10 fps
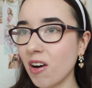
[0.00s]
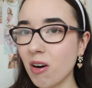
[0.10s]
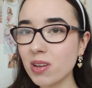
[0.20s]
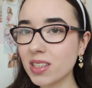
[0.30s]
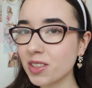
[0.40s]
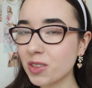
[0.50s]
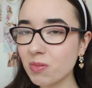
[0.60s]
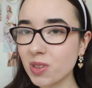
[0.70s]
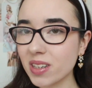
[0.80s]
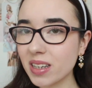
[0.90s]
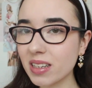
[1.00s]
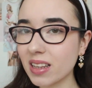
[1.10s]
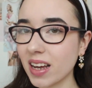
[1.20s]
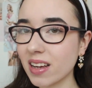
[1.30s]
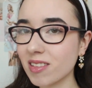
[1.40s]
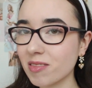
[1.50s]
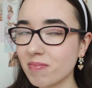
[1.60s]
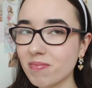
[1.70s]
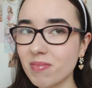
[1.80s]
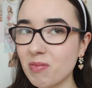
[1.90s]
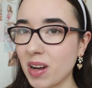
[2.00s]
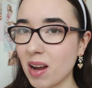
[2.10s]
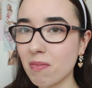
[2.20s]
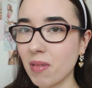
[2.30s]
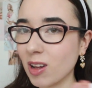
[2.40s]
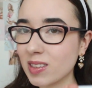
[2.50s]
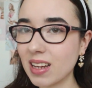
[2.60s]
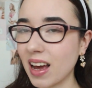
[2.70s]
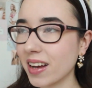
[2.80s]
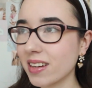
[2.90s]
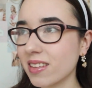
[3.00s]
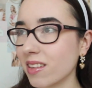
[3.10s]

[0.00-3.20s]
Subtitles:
always listen to music like when I'm outside.